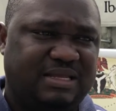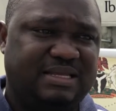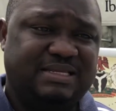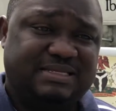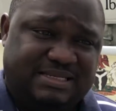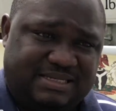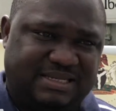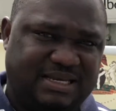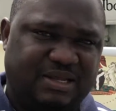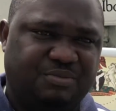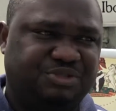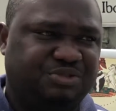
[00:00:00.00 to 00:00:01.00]
he
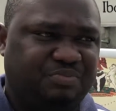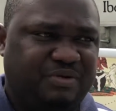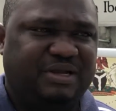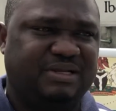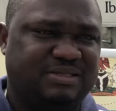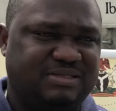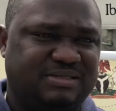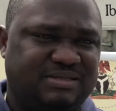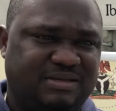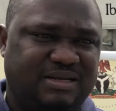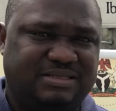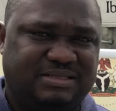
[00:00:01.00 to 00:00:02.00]
insisted that we should bring it,
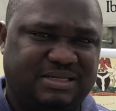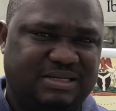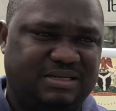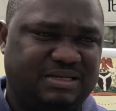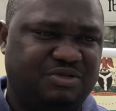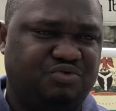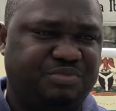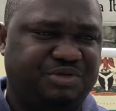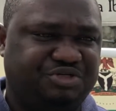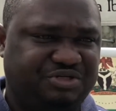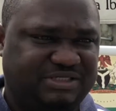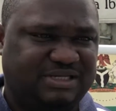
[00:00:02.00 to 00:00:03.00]
that it will be
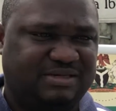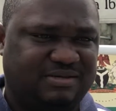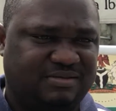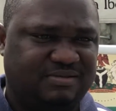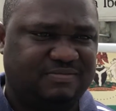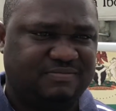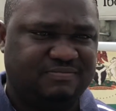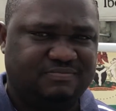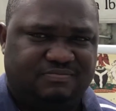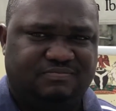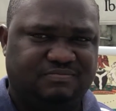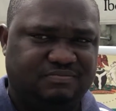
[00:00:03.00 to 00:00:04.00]
treated.
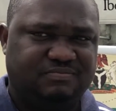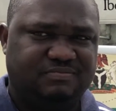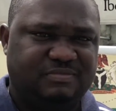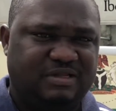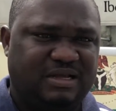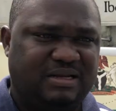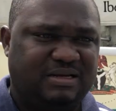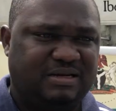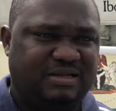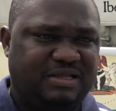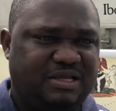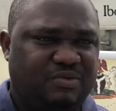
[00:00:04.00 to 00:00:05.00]
And
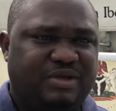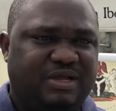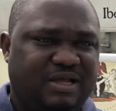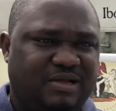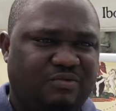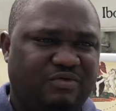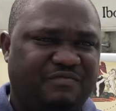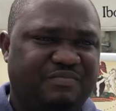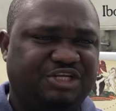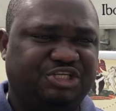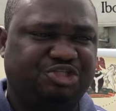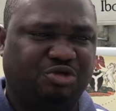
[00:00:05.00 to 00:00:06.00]
here we are
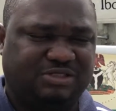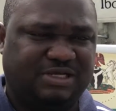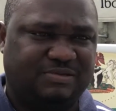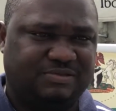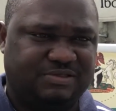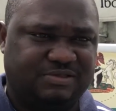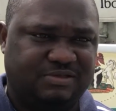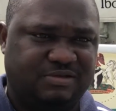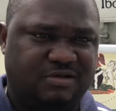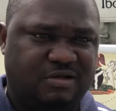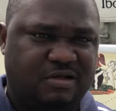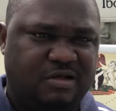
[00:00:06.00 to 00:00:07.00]
being shut out.
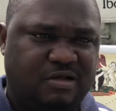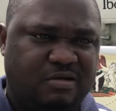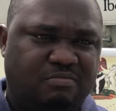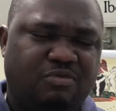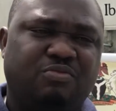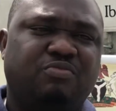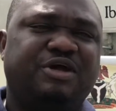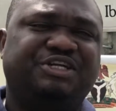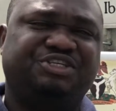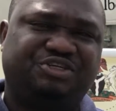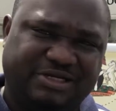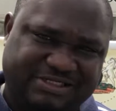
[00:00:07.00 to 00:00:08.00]
But more
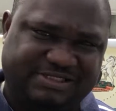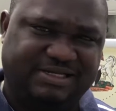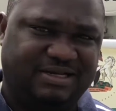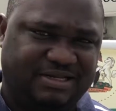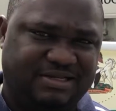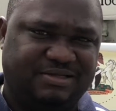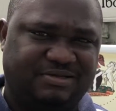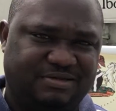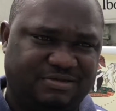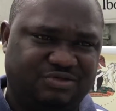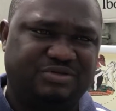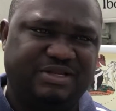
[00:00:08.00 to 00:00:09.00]
interestingly,
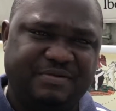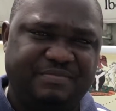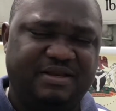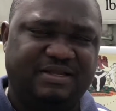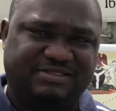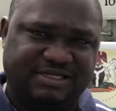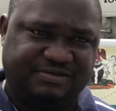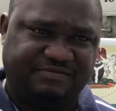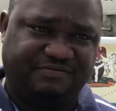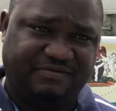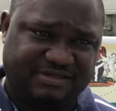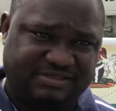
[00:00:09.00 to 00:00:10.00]
today being the
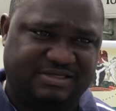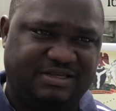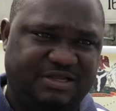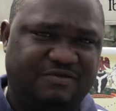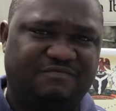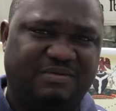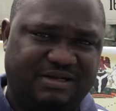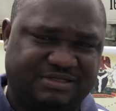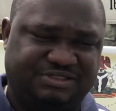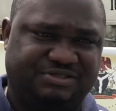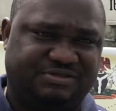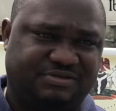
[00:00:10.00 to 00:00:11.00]
31st day of
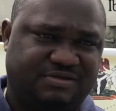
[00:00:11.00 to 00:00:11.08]
March